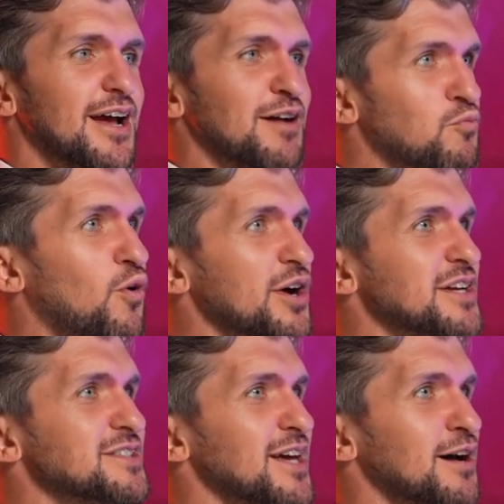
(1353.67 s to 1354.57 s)
And why
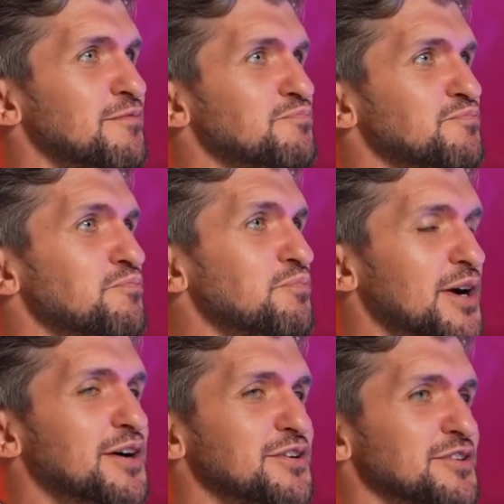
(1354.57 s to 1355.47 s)
is that?
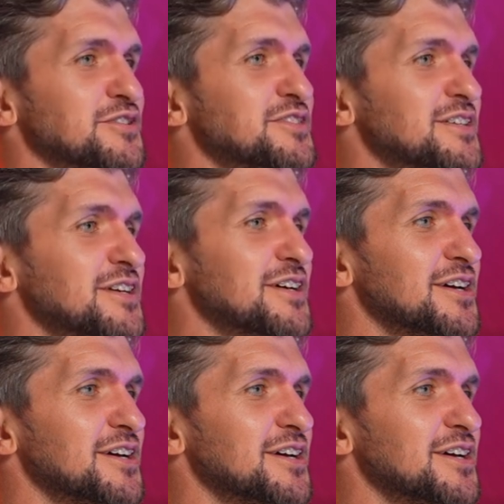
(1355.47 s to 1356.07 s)
Because